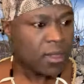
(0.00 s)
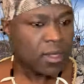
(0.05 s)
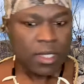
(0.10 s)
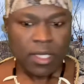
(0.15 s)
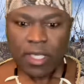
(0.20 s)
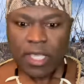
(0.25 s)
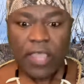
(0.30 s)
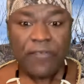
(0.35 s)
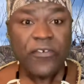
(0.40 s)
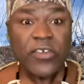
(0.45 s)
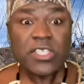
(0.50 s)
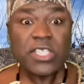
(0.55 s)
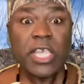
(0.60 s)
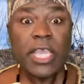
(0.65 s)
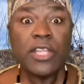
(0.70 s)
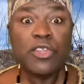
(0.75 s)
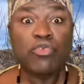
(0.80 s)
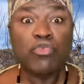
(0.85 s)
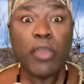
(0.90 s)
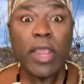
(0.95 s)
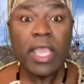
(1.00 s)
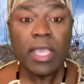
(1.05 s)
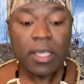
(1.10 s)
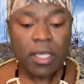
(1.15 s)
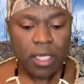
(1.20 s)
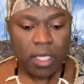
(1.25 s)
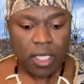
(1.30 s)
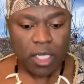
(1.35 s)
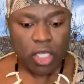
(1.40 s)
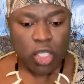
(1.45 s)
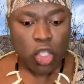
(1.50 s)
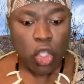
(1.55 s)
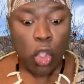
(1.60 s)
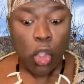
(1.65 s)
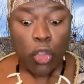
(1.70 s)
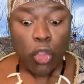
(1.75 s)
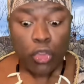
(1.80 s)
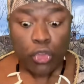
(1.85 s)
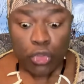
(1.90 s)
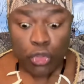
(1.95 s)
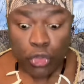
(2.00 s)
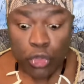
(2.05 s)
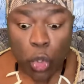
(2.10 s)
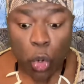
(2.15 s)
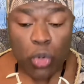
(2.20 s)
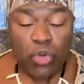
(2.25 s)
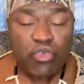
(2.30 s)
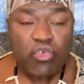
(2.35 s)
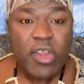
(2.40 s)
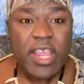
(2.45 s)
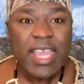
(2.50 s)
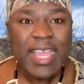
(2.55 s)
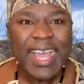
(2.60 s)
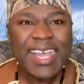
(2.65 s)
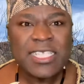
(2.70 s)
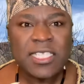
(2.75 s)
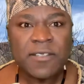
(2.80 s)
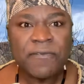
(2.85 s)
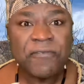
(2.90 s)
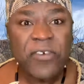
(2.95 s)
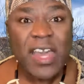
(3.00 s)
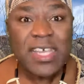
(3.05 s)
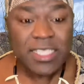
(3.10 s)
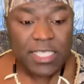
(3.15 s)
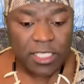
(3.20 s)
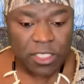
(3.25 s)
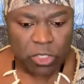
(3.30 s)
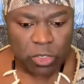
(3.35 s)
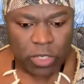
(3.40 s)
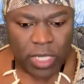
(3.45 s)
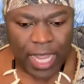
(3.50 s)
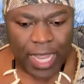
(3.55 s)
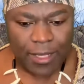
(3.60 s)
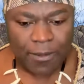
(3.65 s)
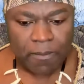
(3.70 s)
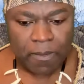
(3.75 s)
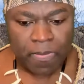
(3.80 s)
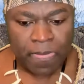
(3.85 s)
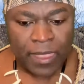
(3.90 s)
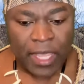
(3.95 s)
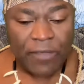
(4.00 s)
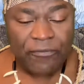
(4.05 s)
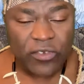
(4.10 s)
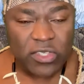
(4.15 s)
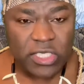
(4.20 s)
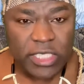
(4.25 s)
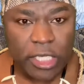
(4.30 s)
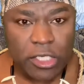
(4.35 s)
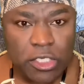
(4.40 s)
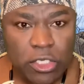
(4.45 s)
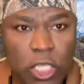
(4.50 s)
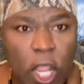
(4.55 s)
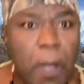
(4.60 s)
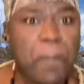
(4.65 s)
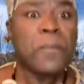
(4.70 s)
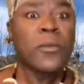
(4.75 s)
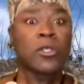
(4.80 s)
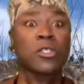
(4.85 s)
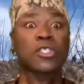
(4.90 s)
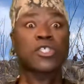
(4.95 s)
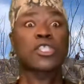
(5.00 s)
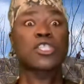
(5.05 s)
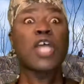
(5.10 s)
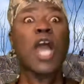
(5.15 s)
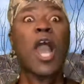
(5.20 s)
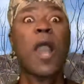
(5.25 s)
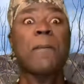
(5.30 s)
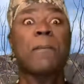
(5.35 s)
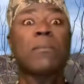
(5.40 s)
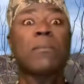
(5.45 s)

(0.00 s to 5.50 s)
if I say drink, you drink as fast as you can. If I say stop, stop.